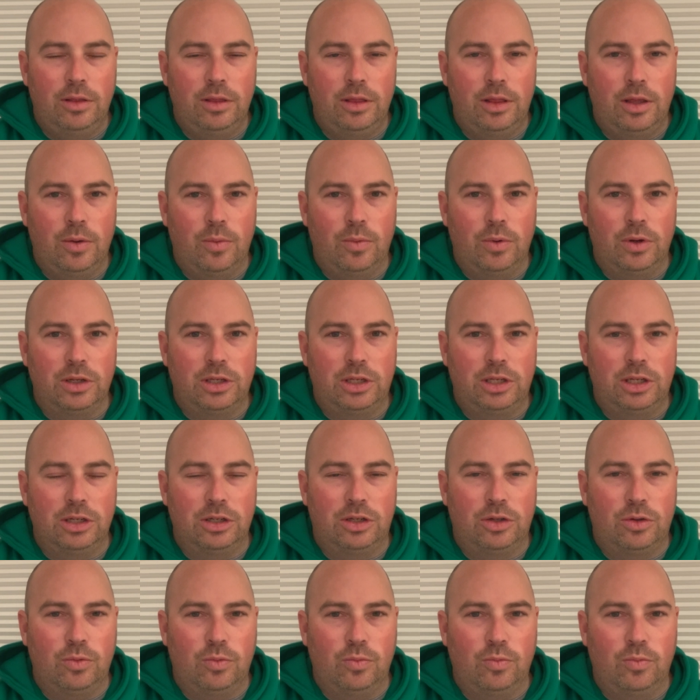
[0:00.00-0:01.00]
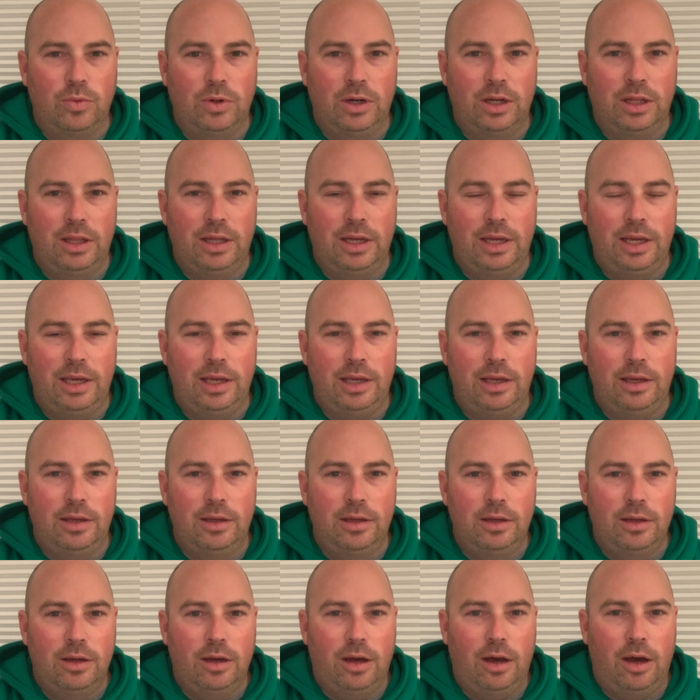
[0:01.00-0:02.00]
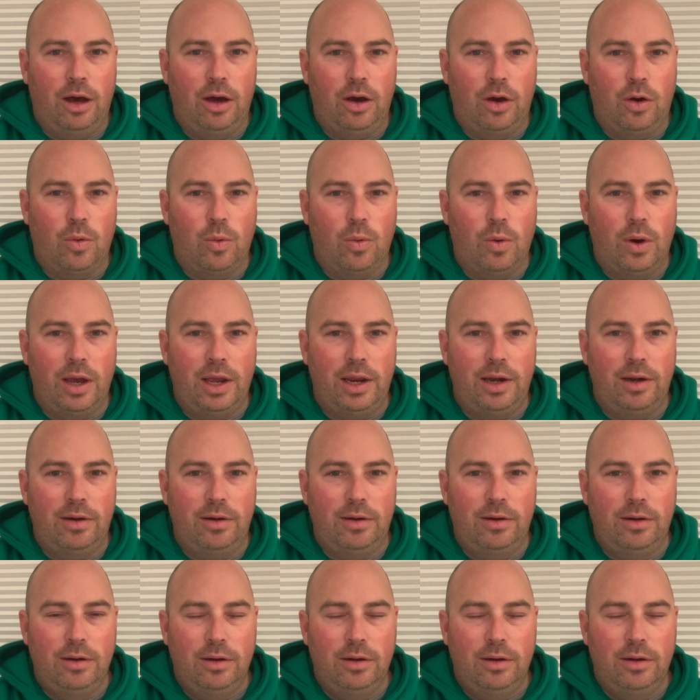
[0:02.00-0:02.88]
there was just really a quite